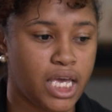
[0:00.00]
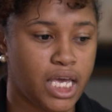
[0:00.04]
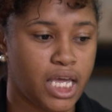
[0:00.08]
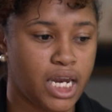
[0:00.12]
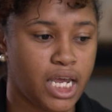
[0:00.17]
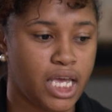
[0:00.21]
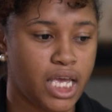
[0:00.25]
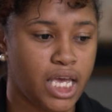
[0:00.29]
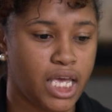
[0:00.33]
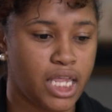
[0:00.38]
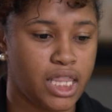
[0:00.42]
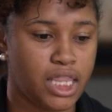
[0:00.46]

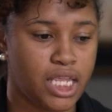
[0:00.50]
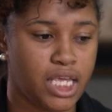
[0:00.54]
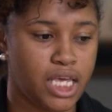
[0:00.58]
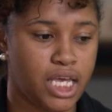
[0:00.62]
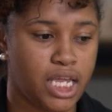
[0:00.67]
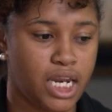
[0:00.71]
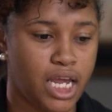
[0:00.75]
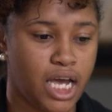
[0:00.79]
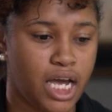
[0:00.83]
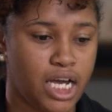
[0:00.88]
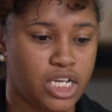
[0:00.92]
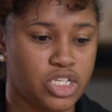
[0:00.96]
it, and
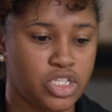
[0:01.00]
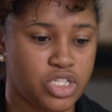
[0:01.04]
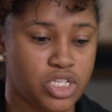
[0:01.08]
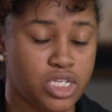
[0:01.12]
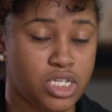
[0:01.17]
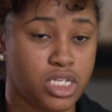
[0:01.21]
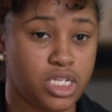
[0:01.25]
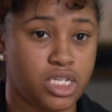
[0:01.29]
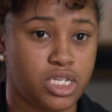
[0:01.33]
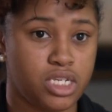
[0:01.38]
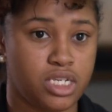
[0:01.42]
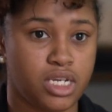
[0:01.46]
then I
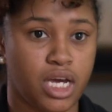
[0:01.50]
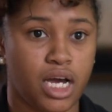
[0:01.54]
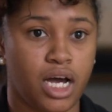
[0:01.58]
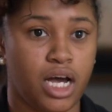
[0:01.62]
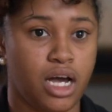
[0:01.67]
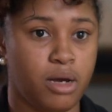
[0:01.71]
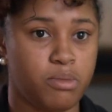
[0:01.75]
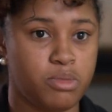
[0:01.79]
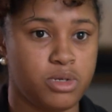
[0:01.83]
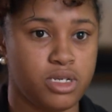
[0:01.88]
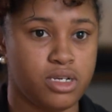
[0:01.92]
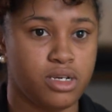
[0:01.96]
just
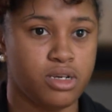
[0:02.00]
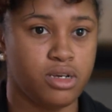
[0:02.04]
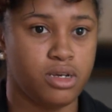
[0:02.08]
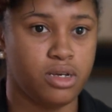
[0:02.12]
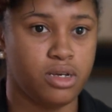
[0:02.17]
stopped.